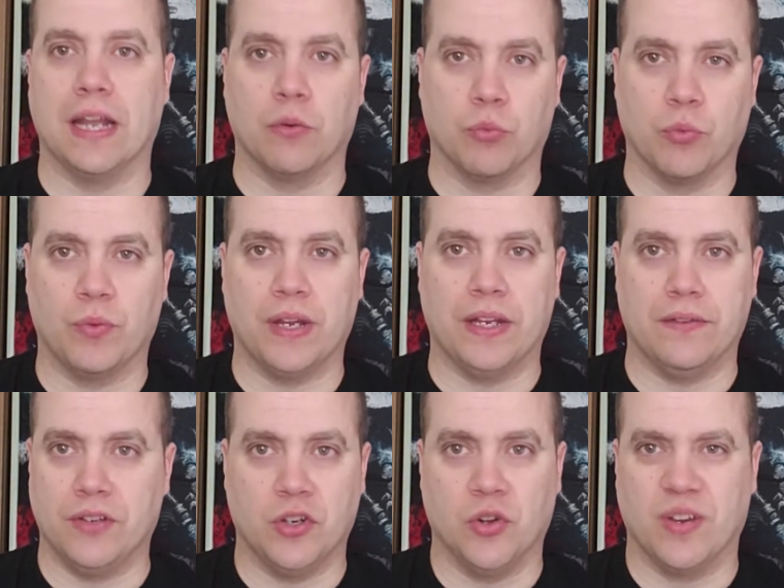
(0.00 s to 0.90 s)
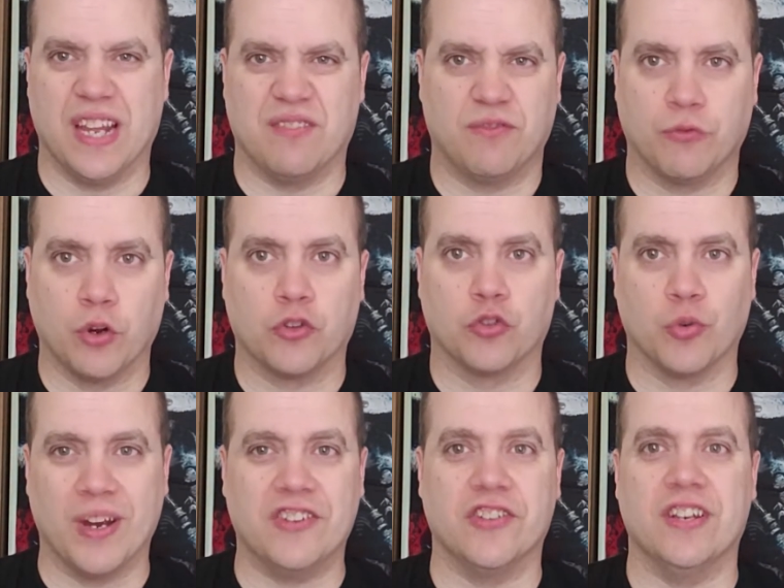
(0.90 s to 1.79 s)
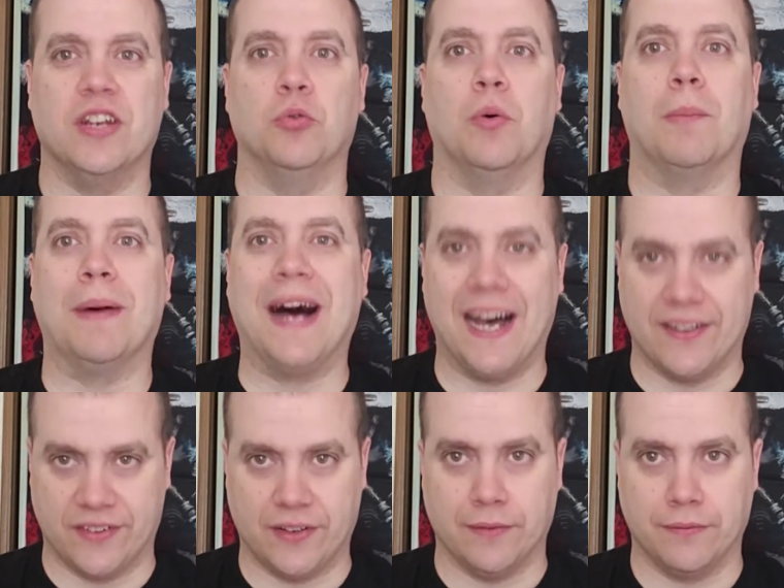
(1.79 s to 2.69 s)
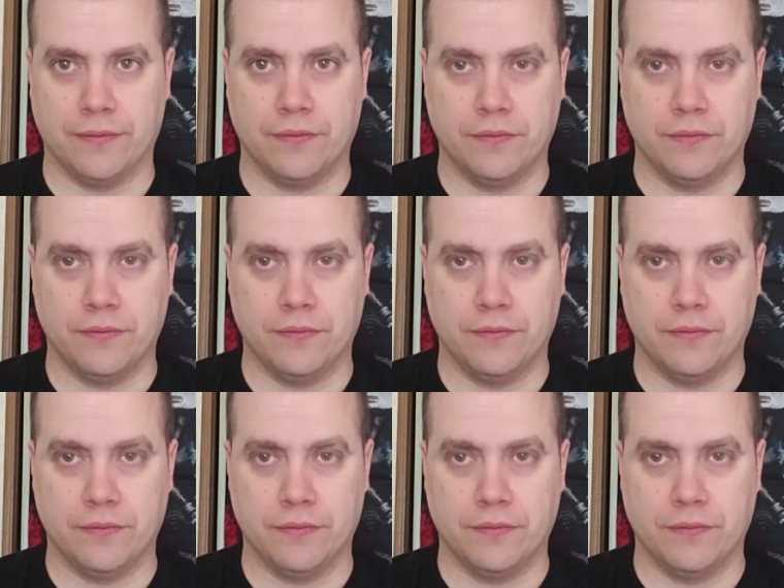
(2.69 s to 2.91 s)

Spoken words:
that frustration into a positive.